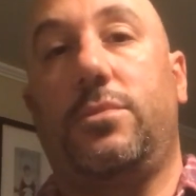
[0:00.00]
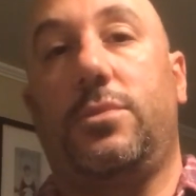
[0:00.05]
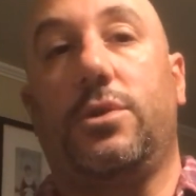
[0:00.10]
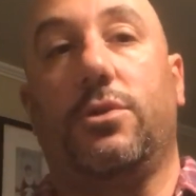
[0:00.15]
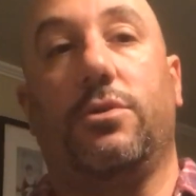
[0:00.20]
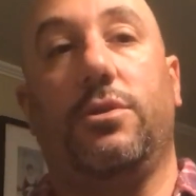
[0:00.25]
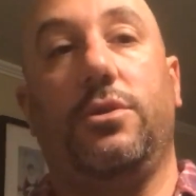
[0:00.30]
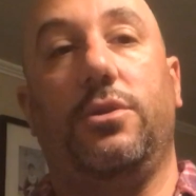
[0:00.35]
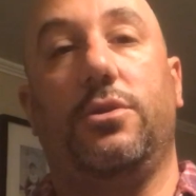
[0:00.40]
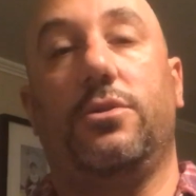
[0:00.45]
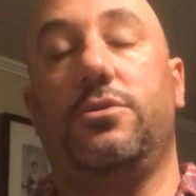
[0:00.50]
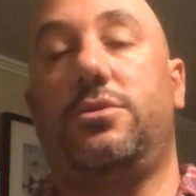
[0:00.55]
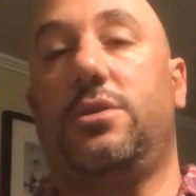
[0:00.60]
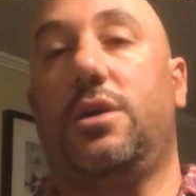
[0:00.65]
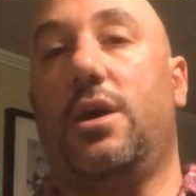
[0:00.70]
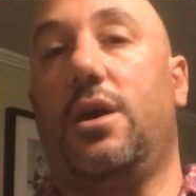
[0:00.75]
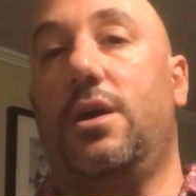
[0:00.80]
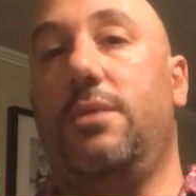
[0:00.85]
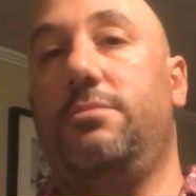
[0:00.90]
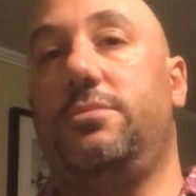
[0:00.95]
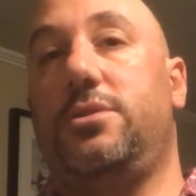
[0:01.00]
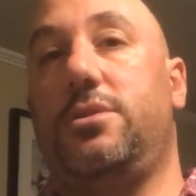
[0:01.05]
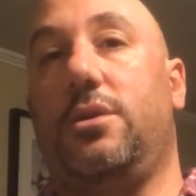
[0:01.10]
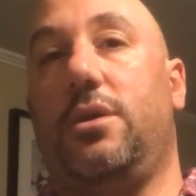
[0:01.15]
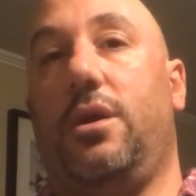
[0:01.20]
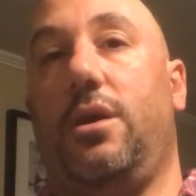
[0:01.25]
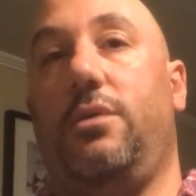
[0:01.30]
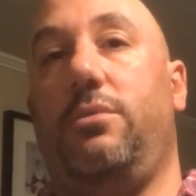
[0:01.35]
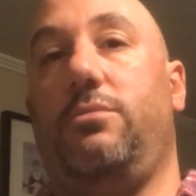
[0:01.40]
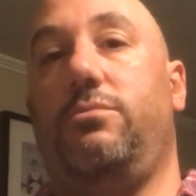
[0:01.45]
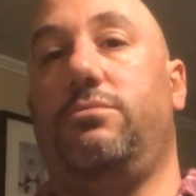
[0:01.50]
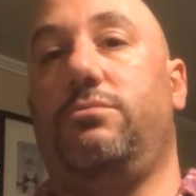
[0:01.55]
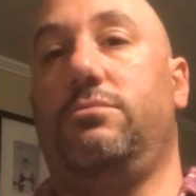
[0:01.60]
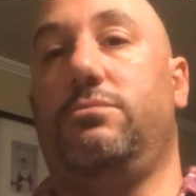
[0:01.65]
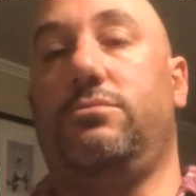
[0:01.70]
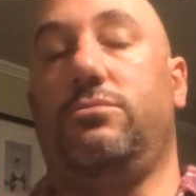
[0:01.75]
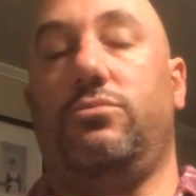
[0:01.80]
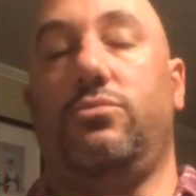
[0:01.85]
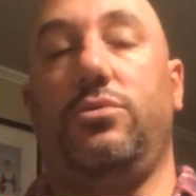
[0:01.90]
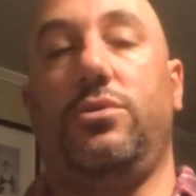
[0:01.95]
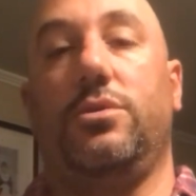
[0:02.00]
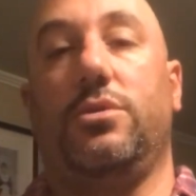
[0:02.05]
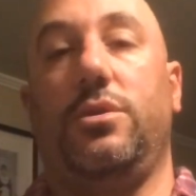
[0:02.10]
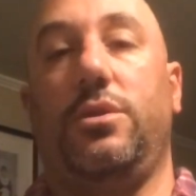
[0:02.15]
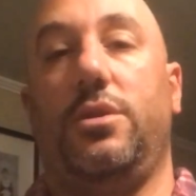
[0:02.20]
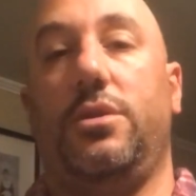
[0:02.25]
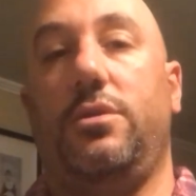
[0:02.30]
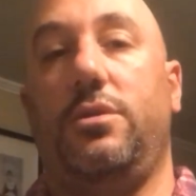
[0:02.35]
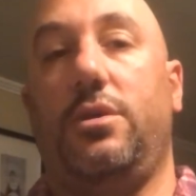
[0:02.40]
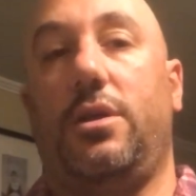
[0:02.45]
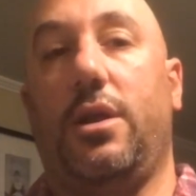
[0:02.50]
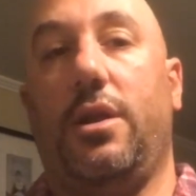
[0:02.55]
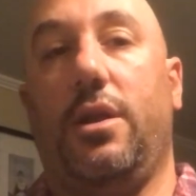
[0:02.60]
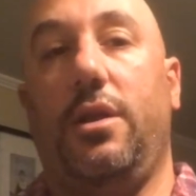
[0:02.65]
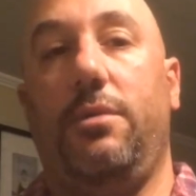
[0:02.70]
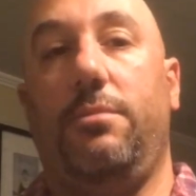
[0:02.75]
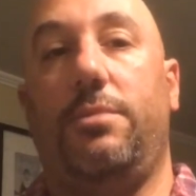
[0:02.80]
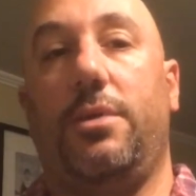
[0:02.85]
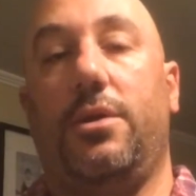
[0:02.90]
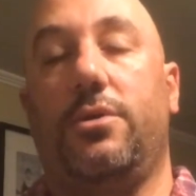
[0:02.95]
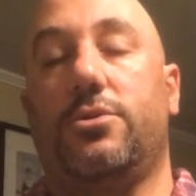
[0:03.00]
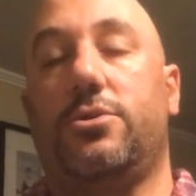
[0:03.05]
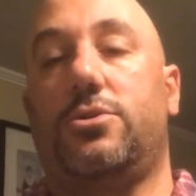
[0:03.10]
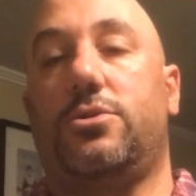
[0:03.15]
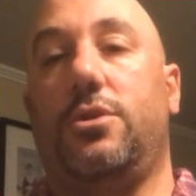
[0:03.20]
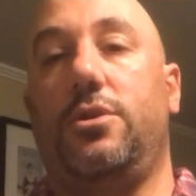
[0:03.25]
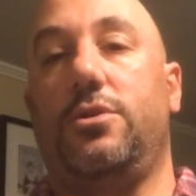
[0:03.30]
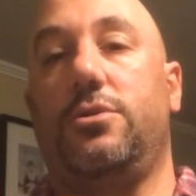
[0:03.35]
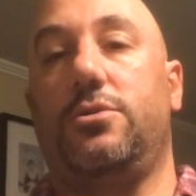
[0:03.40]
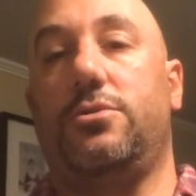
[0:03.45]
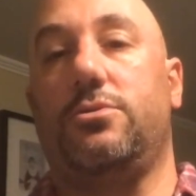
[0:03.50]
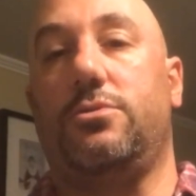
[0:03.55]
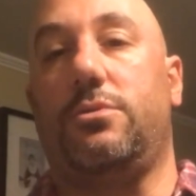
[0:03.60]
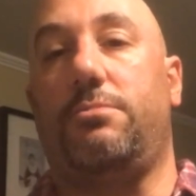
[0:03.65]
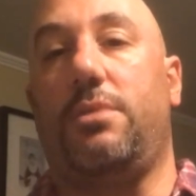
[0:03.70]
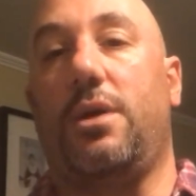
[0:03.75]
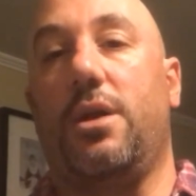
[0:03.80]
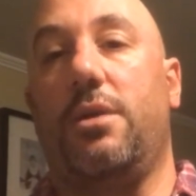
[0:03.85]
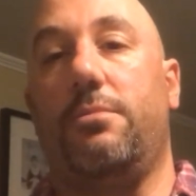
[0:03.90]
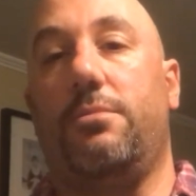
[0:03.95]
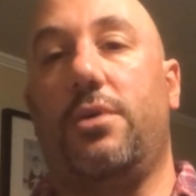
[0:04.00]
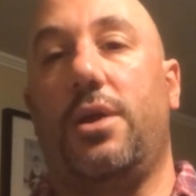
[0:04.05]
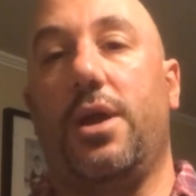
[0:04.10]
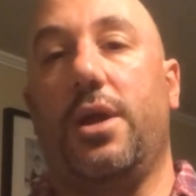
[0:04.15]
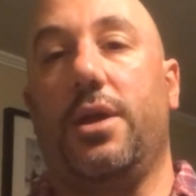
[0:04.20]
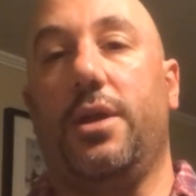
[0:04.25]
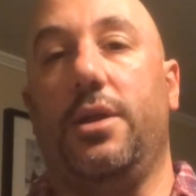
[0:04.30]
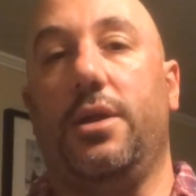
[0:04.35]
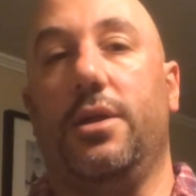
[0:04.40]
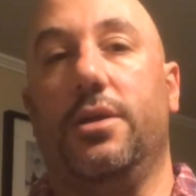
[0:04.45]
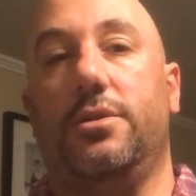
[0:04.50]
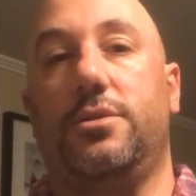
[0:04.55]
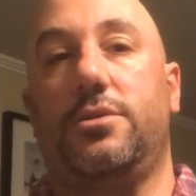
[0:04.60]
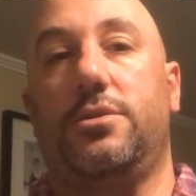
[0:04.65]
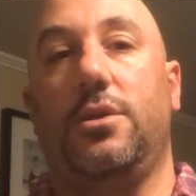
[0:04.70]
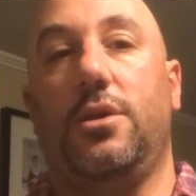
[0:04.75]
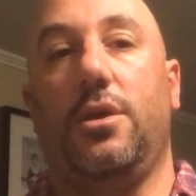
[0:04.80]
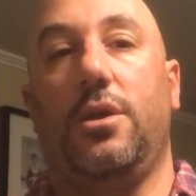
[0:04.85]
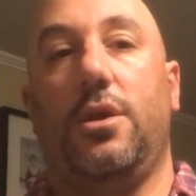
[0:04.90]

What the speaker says: during those times, I really didn't get any pedal strikes or bottom bracket hits.